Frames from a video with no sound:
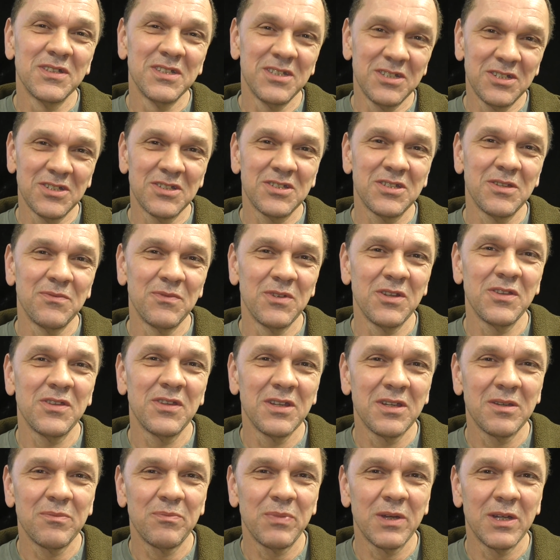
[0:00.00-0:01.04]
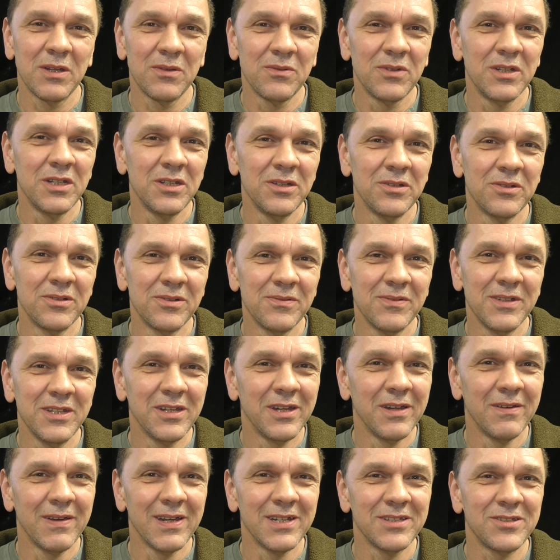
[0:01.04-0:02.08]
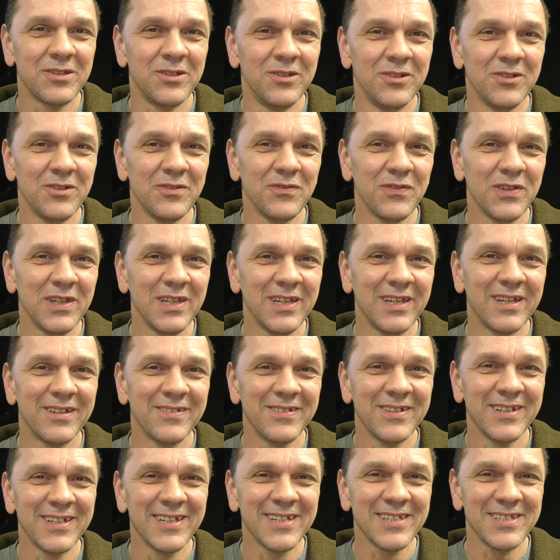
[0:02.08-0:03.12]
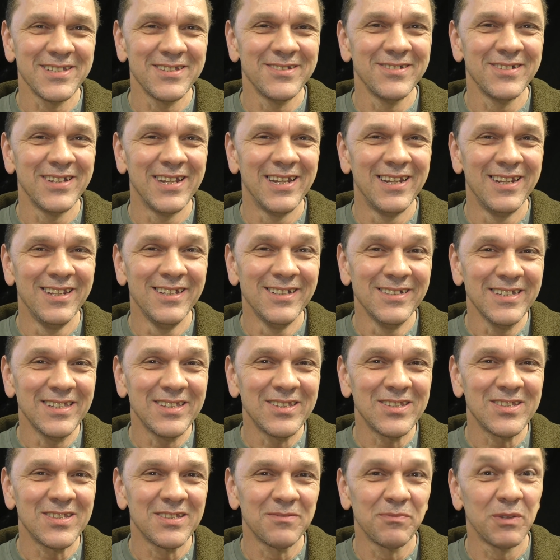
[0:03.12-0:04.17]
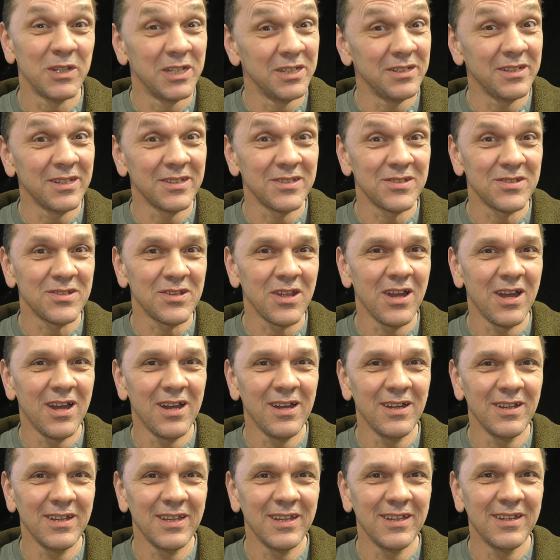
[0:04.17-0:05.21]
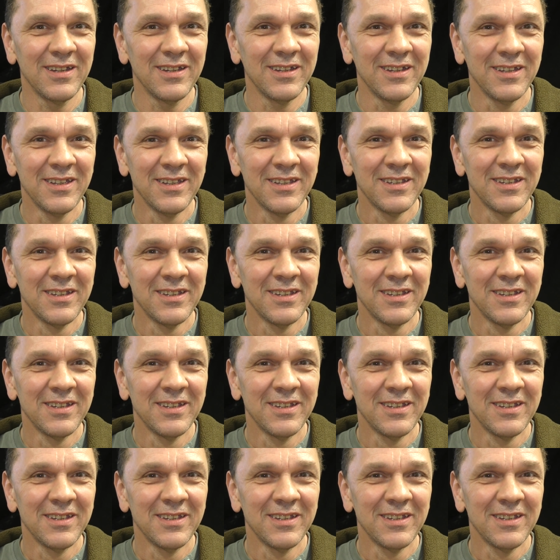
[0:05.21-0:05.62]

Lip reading: it's just something to think about when you go out to an Iveco and it hasn't got any lights, but it does start, yeah.